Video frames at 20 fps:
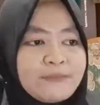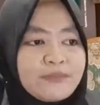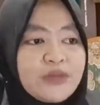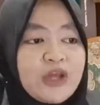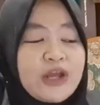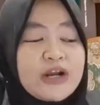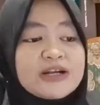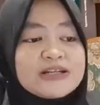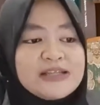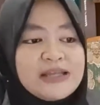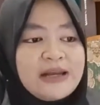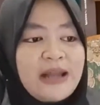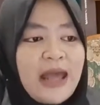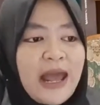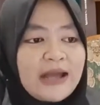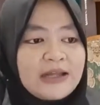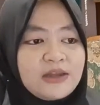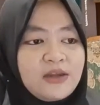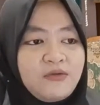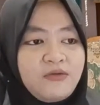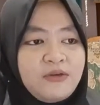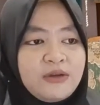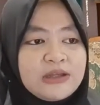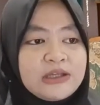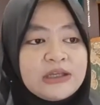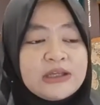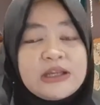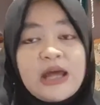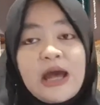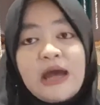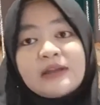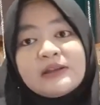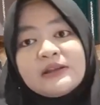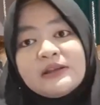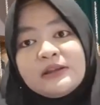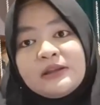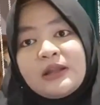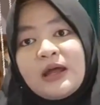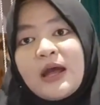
There's an activity that